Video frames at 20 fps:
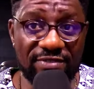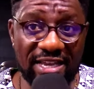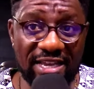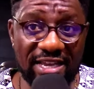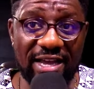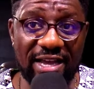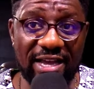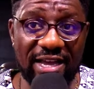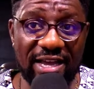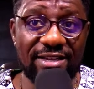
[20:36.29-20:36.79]

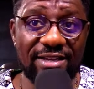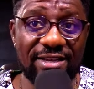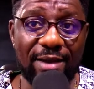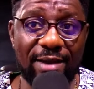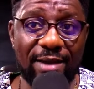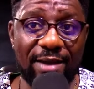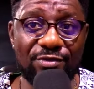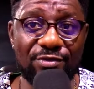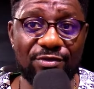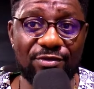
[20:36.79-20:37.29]
I'm even wearing
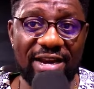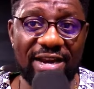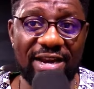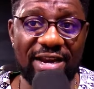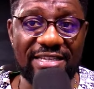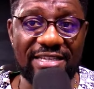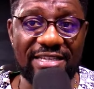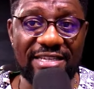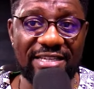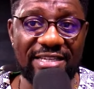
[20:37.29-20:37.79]
Nigeria
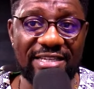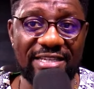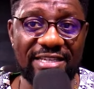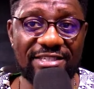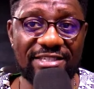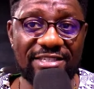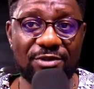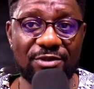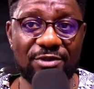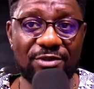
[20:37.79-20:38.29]
jersey because
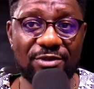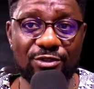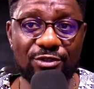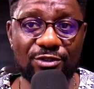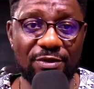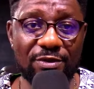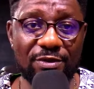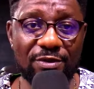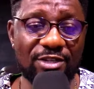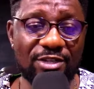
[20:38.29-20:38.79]
of the match we
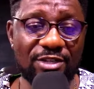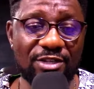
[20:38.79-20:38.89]
play.